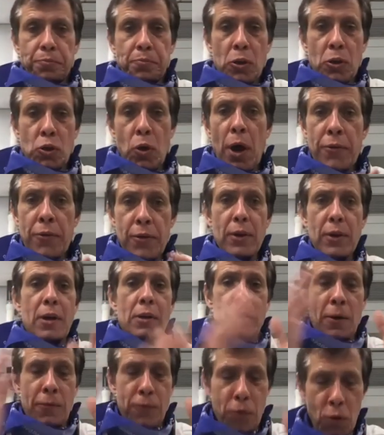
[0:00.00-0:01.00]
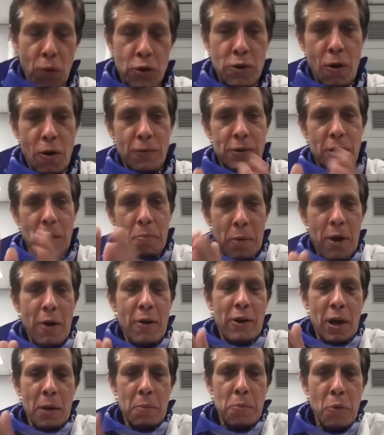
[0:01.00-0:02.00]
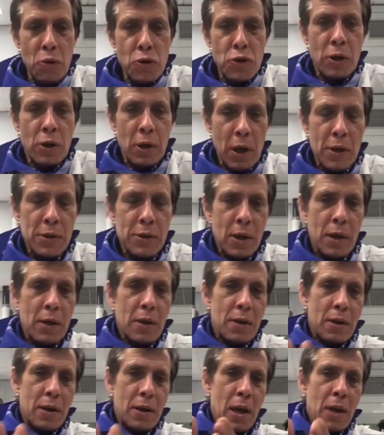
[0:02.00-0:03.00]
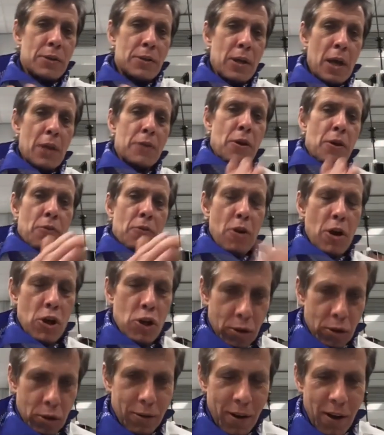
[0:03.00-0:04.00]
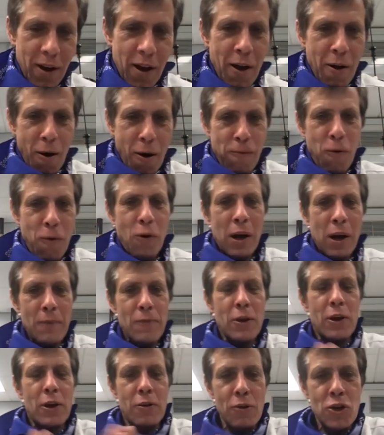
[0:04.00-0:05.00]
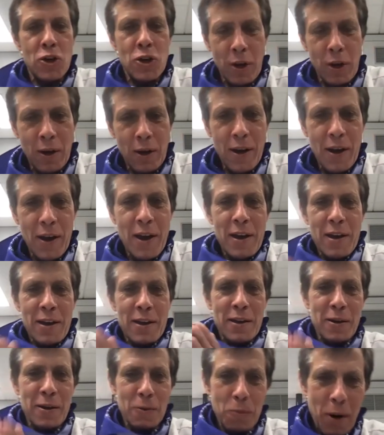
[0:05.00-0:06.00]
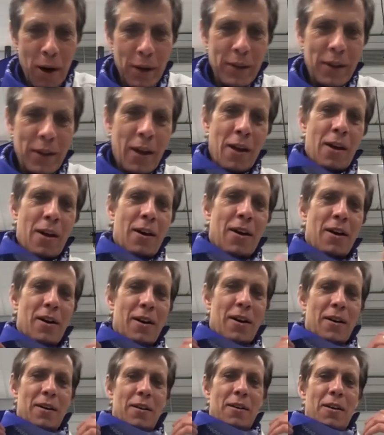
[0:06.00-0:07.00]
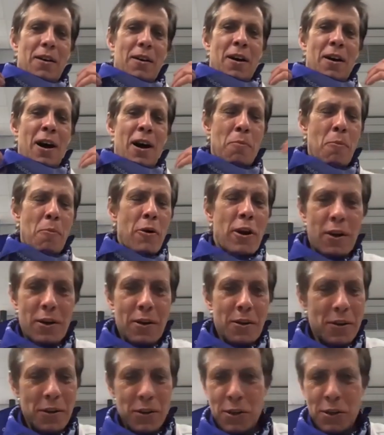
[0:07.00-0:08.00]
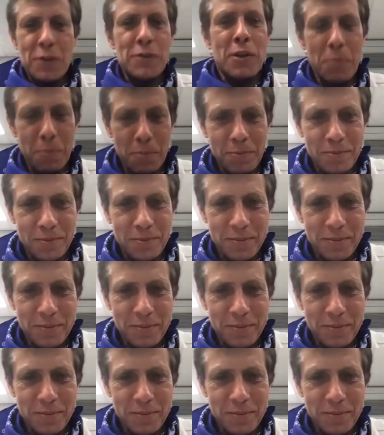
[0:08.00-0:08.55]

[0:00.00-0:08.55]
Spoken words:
So I think the future of the biocomputing is in the integration of four living creatures in one harmonic system.